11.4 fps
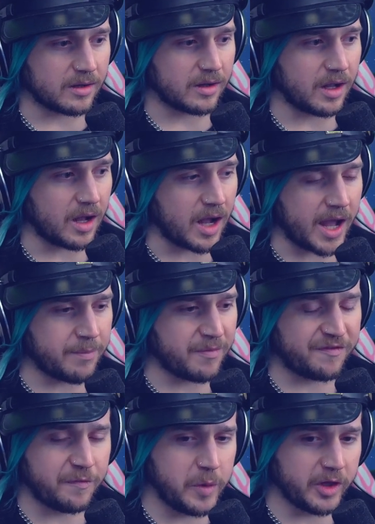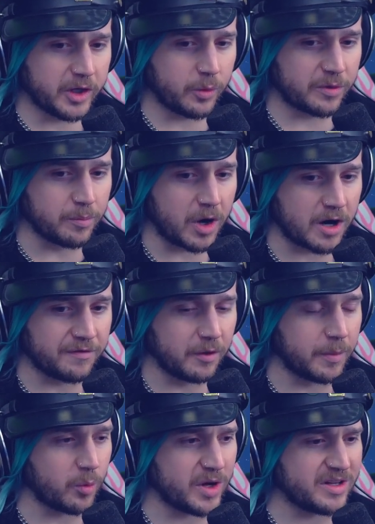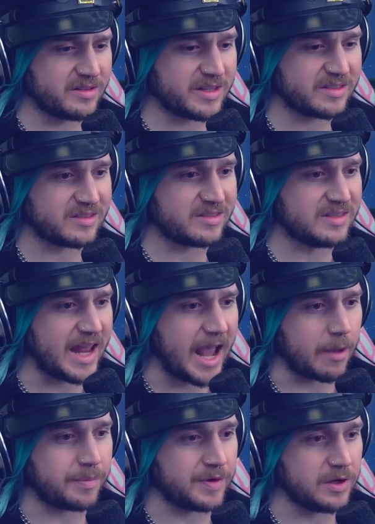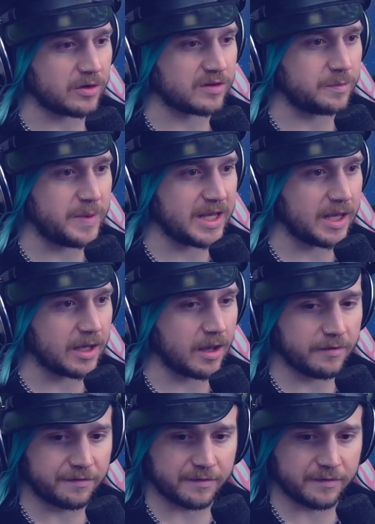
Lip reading: I'm familiar with Marvel, but what is this snap you're speaking of?